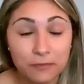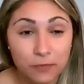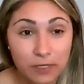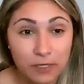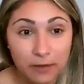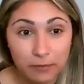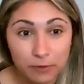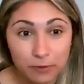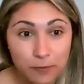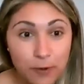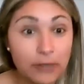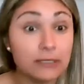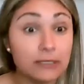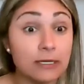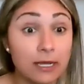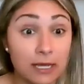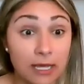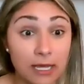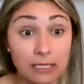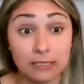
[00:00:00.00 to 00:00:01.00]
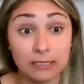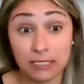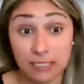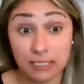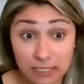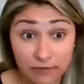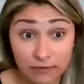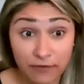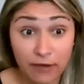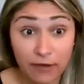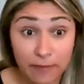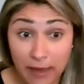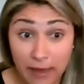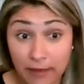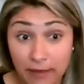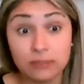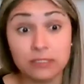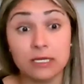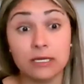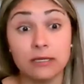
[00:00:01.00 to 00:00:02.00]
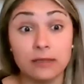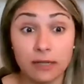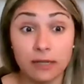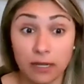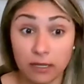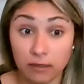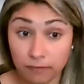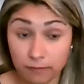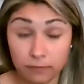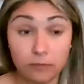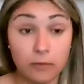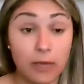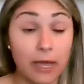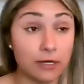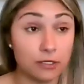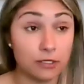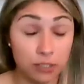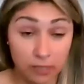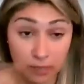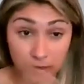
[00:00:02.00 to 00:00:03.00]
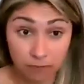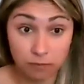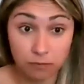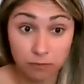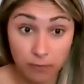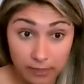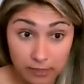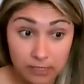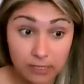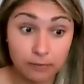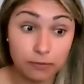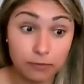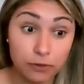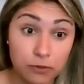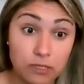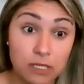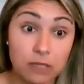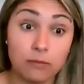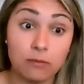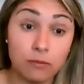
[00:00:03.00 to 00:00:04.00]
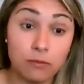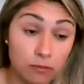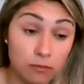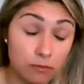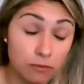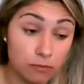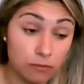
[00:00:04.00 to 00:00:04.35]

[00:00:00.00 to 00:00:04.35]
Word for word: when I was pregnant, I gained 65 pounds, and then I actually ended up losing